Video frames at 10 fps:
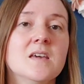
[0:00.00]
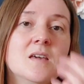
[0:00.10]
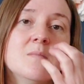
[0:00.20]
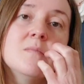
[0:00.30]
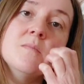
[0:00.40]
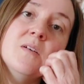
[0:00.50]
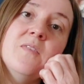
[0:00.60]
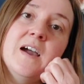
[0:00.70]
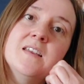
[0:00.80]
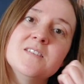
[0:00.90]
my
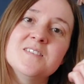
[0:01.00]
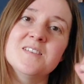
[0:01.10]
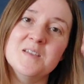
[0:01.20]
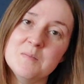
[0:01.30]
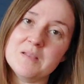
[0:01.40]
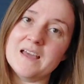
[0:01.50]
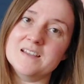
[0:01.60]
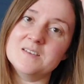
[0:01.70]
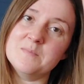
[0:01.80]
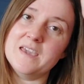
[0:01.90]
final
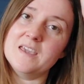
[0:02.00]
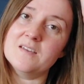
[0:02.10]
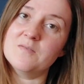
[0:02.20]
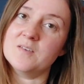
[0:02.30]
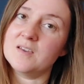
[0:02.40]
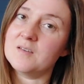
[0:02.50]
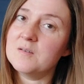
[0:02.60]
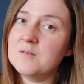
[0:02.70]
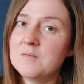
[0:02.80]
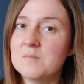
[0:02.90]
planned make for
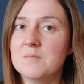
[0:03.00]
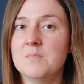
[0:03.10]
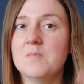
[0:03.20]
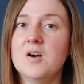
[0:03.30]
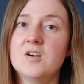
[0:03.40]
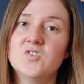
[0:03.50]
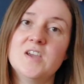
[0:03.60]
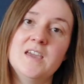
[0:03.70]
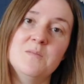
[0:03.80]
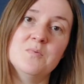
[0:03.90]
March,
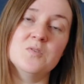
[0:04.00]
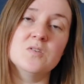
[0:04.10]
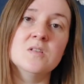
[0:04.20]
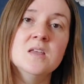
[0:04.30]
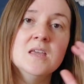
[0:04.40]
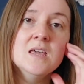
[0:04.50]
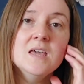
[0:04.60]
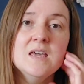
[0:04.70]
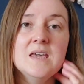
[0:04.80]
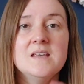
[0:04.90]
April
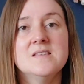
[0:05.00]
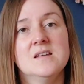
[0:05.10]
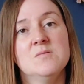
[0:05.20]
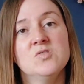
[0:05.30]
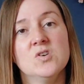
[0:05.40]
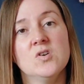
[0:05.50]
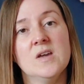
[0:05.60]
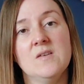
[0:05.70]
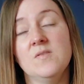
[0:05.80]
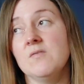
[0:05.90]
is, and I'm sure
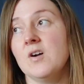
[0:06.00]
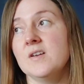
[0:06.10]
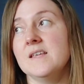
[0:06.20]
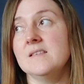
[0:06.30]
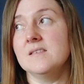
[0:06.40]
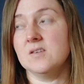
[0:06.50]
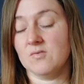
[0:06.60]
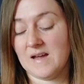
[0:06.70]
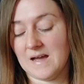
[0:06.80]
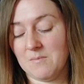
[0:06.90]
if you're on
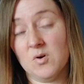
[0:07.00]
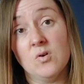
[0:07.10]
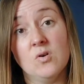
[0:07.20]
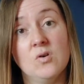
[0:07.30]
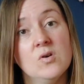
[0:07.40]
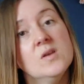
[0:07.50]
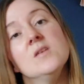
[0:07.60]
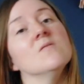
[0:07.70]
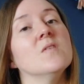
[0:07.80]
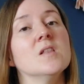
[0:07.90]
Instagram or
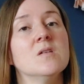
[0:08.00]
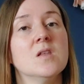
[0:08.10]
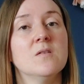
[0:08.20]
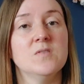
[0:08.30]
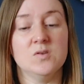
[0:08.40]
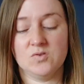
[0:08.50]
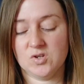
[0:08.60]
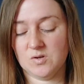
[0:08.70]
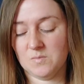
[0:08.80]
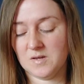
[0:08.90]
you follow a lot of
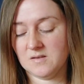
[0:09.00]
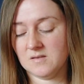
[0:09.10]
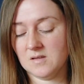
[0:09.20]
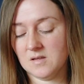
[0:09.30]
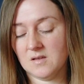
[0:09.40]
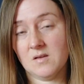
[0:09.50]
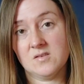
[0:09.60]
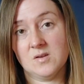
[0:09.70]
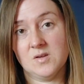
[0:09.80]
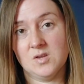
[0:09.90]
YouTubers,
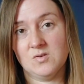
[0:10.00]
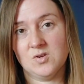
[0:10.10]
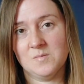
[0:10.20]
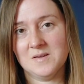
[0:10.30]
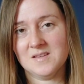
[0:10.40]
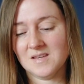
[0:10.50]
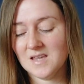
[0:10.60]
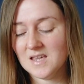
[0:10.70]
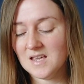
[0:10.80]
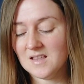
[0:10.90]
sewing YouTubers,
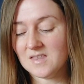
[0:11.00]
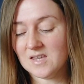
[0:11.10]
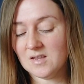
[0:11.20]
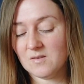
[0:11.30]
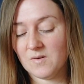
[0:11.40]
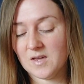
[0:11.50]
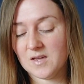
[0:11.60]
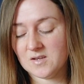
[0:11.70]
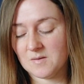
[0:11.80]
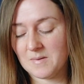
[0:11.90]
then you'll have
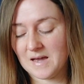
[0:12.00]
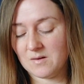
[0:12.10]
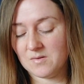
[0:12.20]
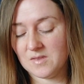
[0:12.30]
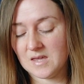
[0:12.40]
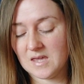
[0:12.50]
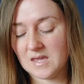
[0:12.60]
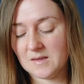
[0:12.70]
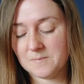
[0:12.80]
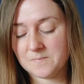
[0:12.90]
heard about
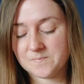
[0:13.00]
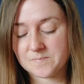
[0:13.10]
the